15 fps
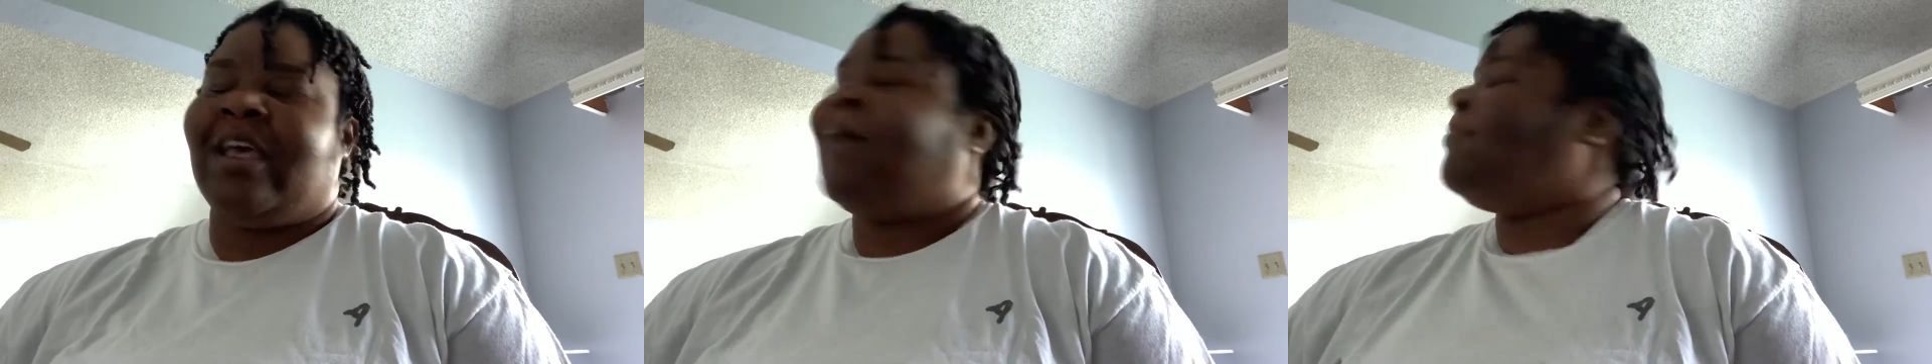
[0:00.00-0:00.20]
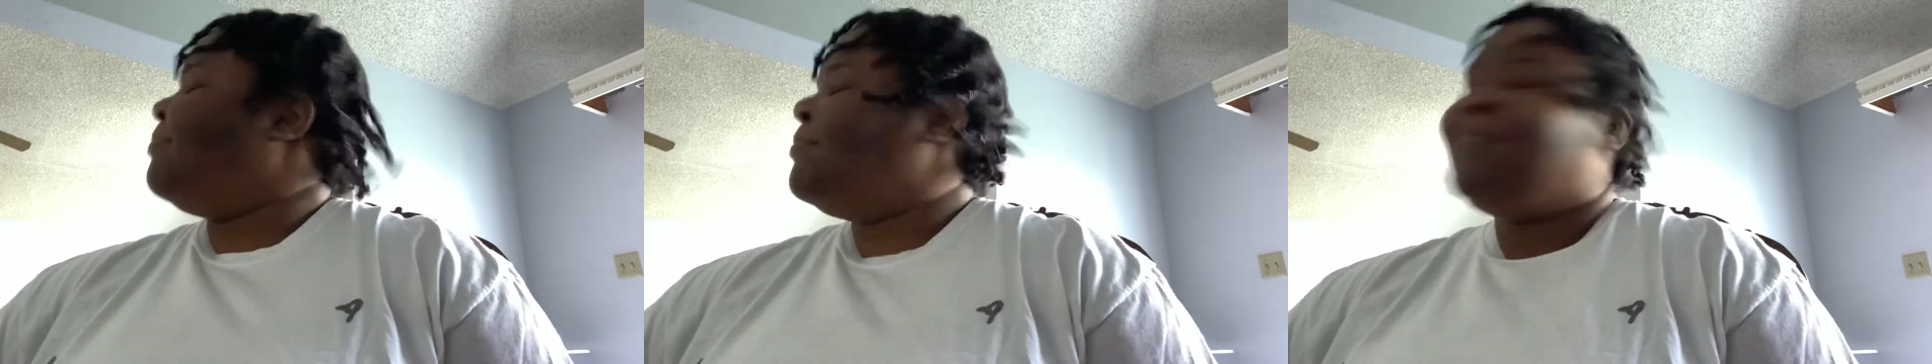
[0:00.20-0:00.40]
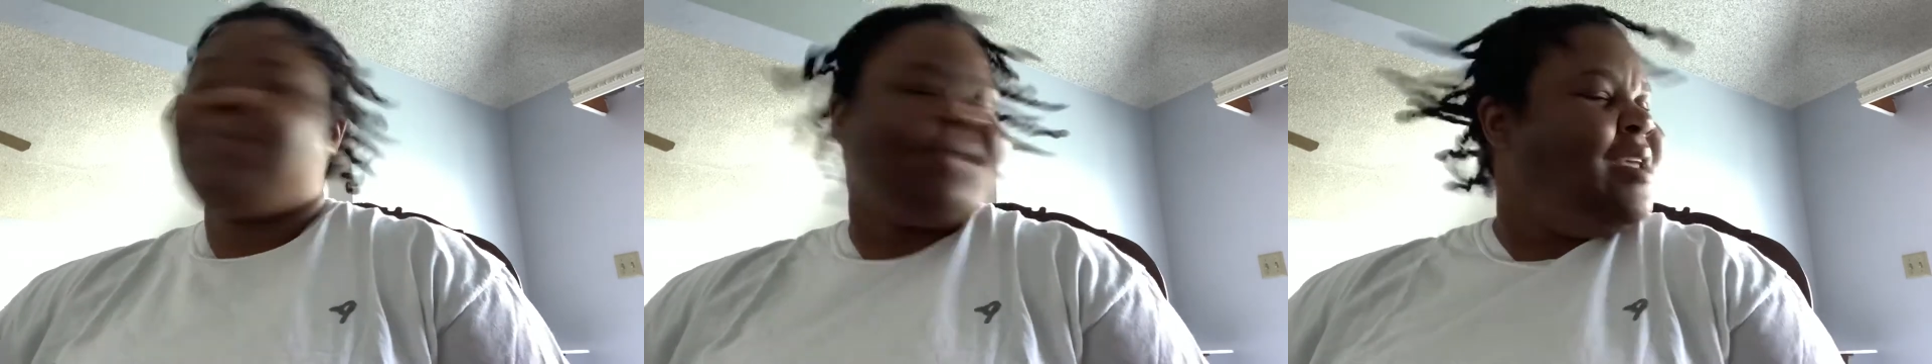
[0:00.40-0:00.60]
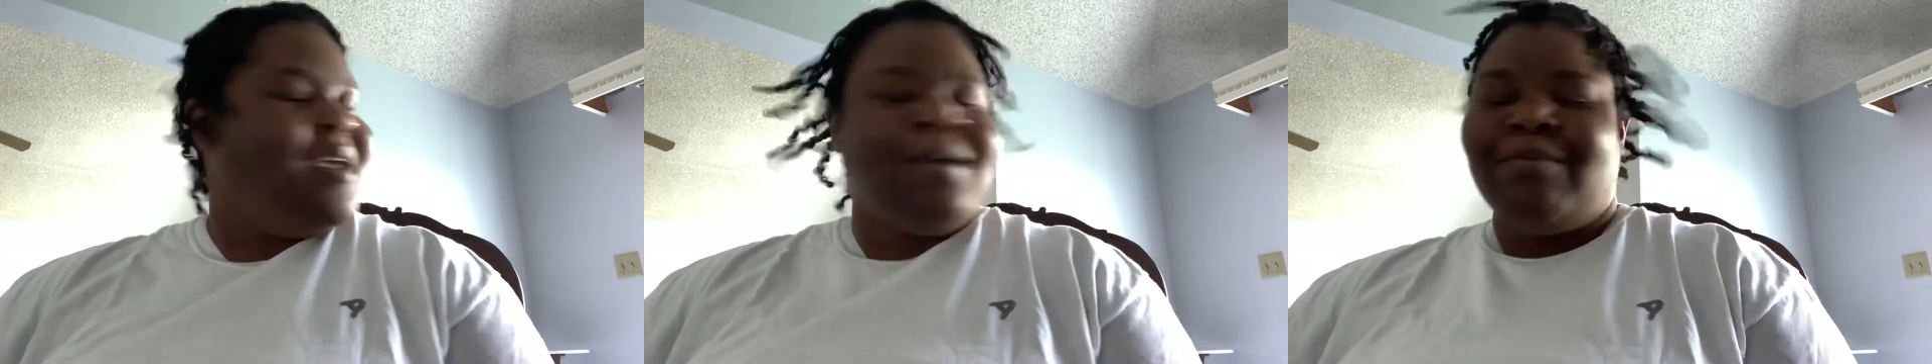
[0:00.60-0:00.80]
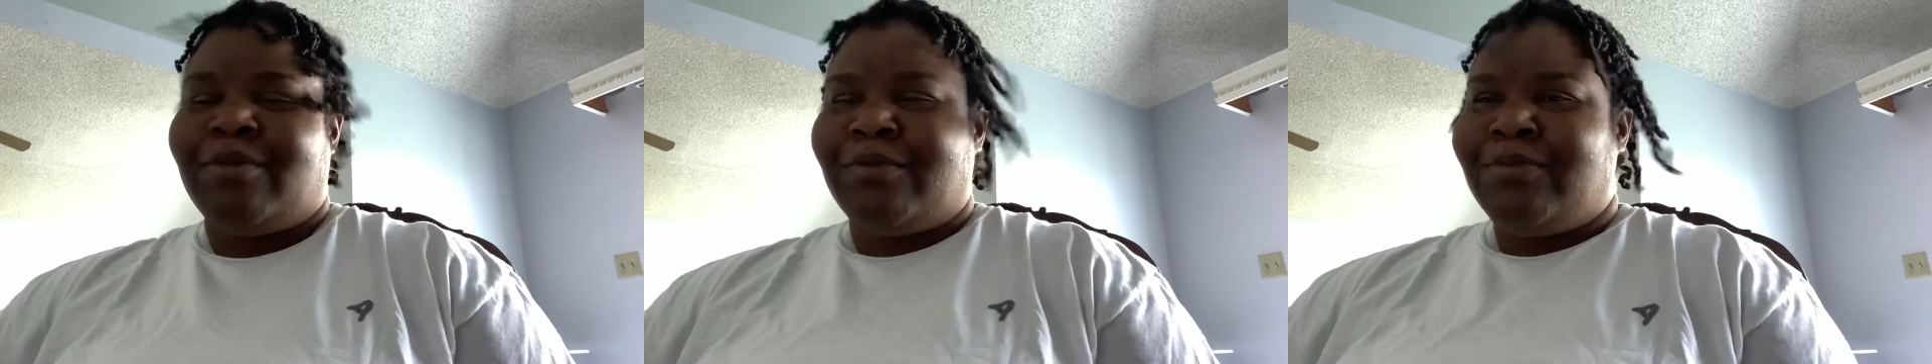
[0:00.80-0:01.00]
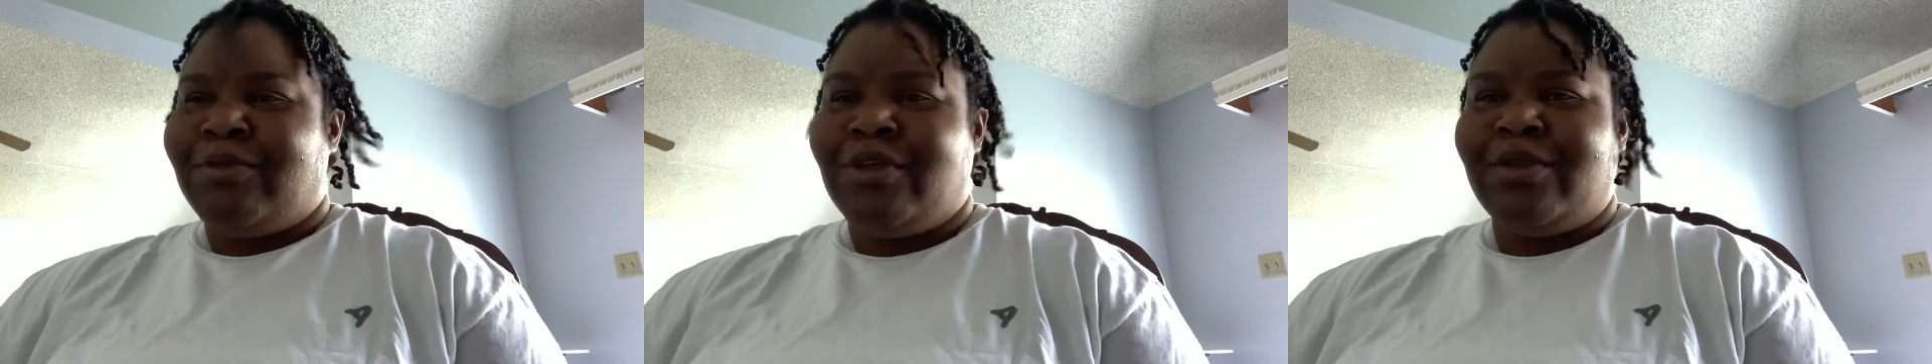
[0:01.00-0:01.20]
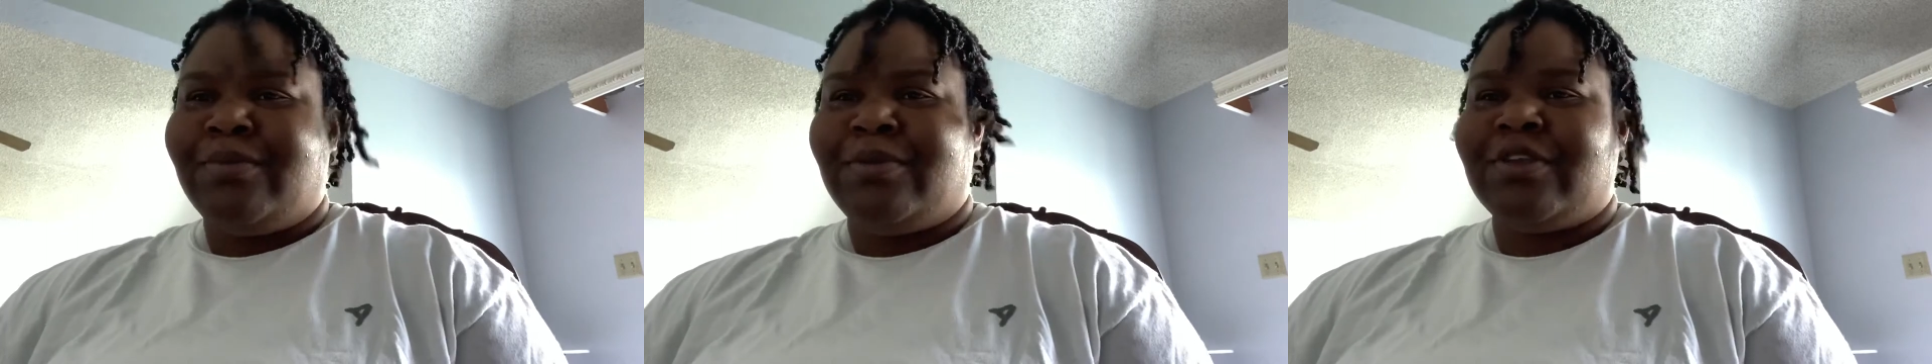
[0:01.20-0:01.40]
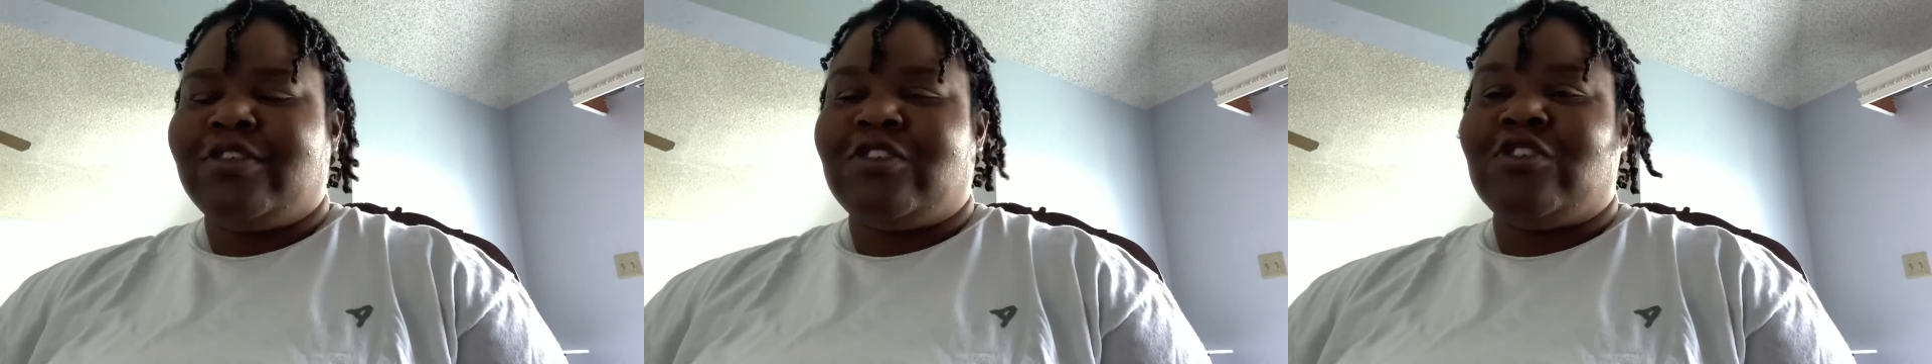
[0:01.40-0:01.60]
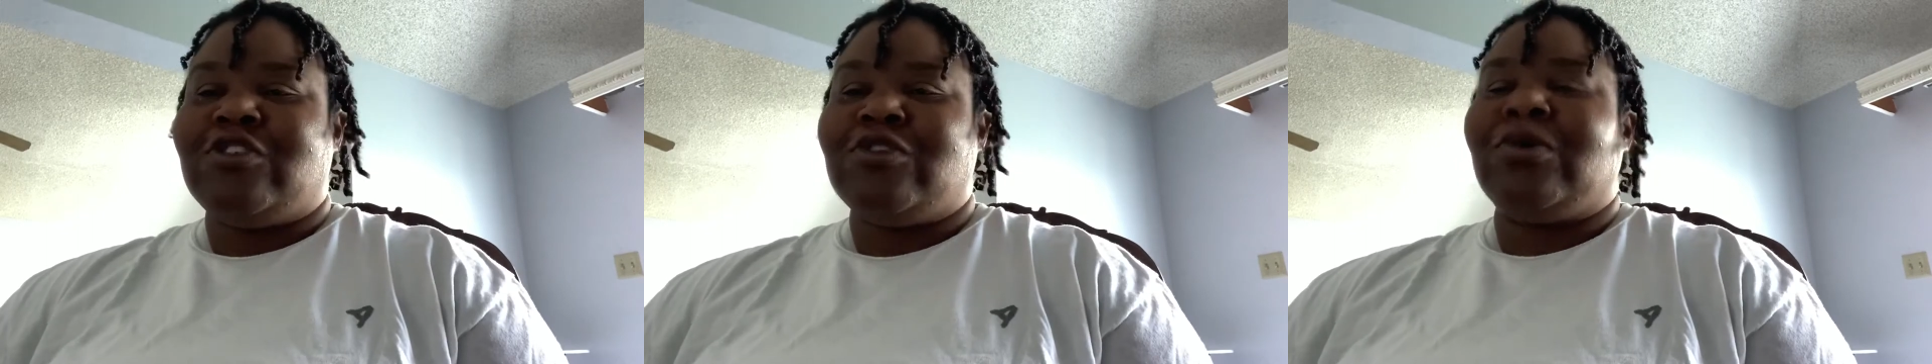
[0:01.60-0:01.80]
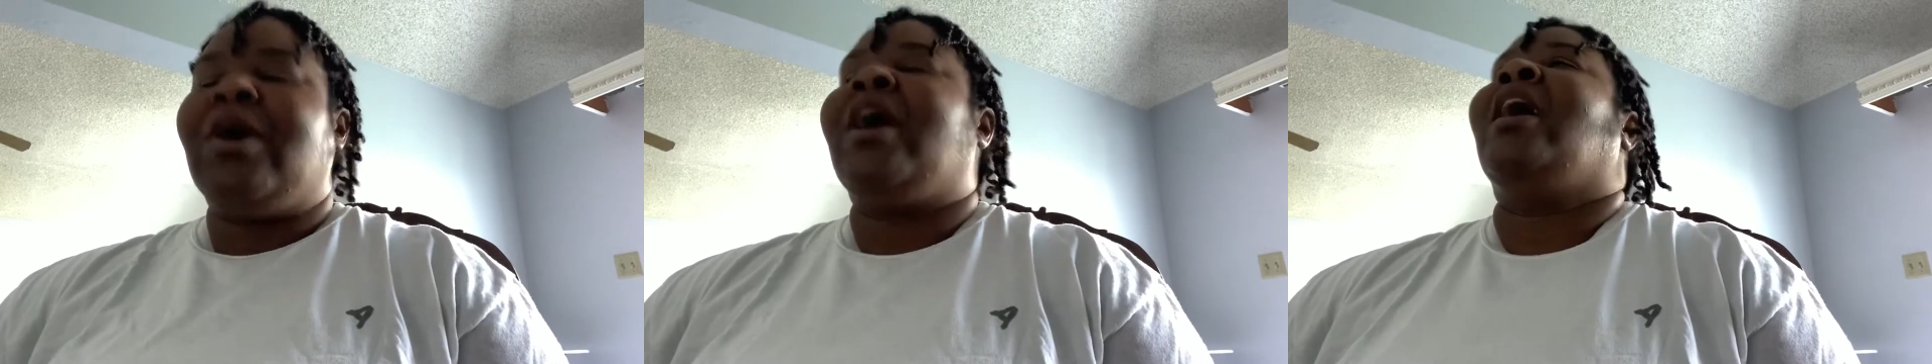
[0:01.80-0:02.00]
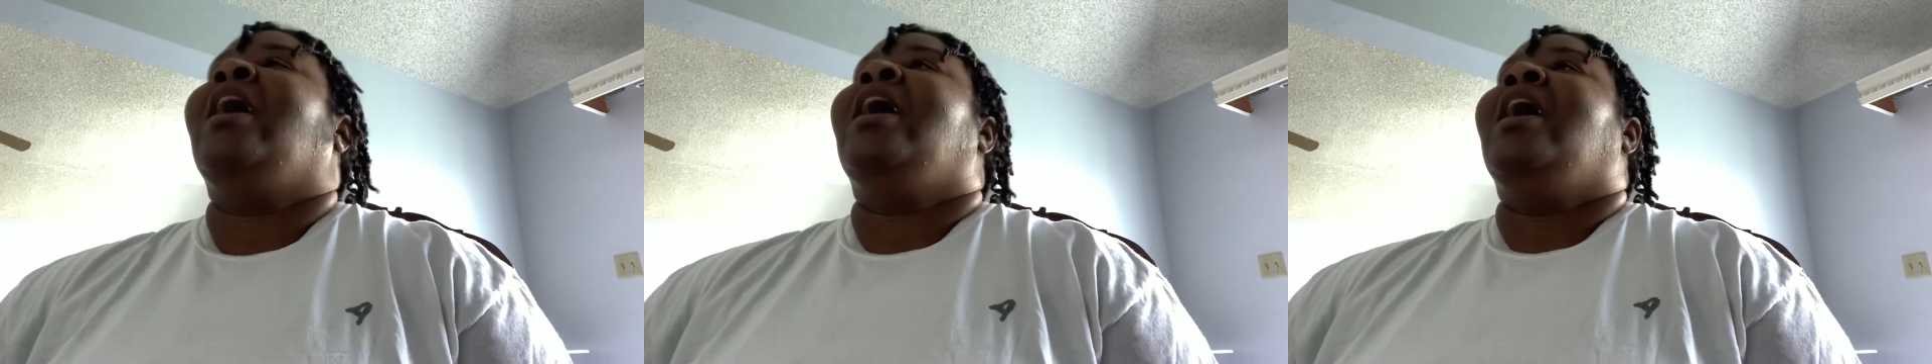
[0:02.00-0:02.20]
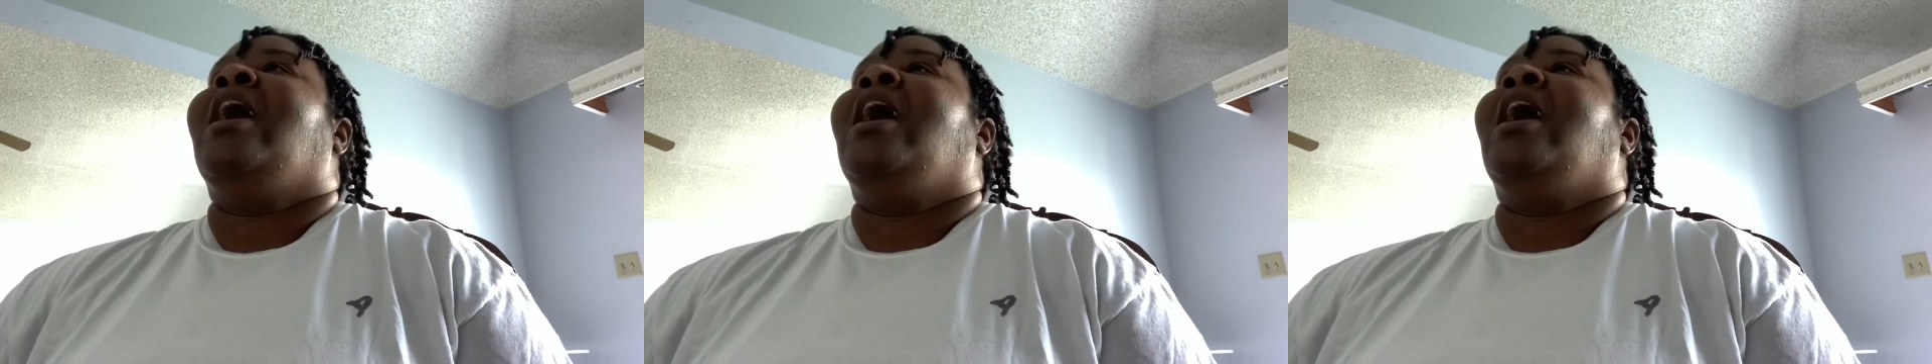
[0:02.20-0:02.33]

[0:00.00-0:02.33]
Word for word: at Bermuda Bookstore.